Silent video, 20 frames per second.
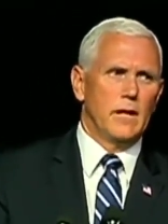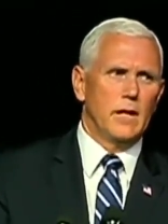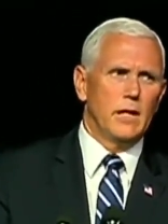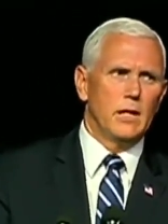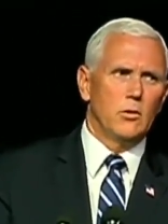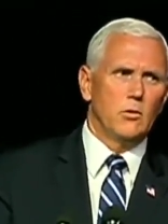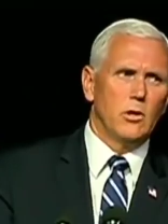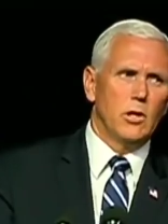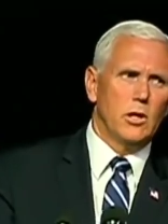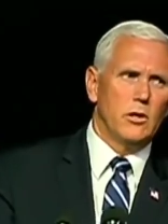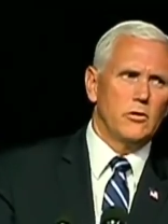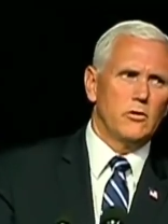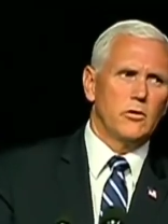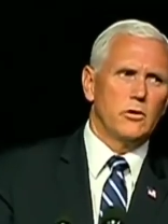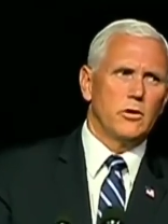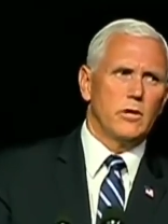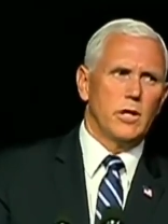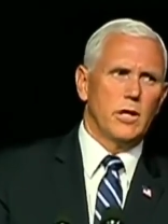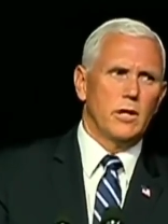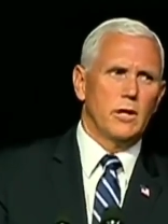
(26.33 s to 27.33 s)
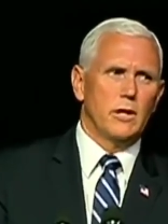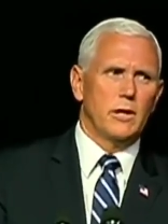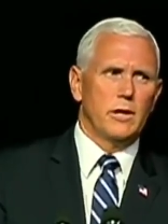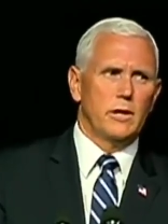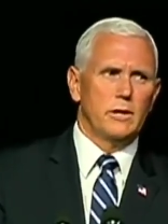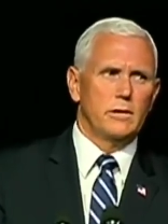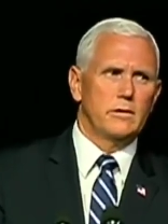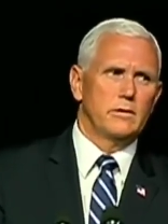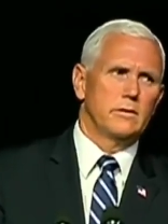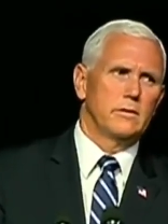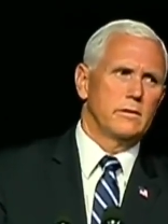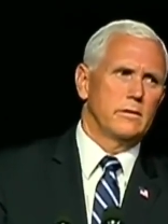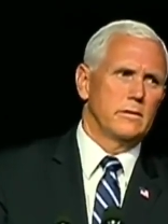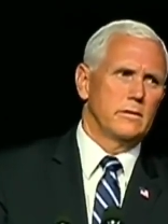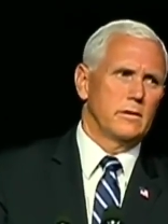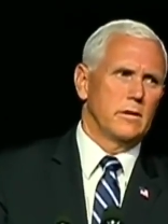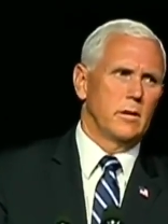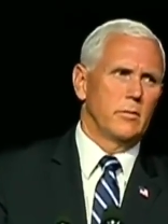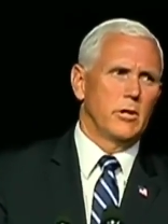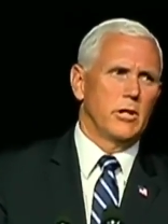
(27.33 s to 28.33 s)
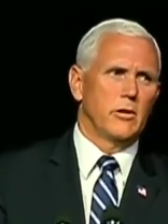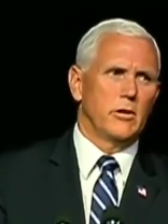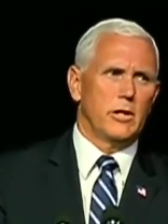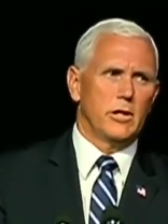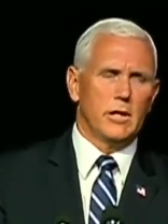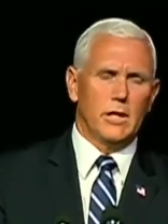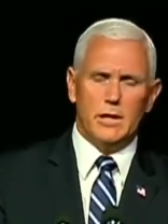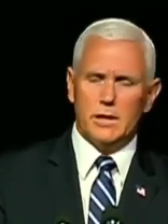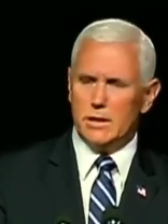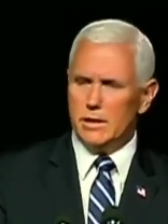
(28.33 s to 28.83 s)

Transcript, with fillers: and it will also carry American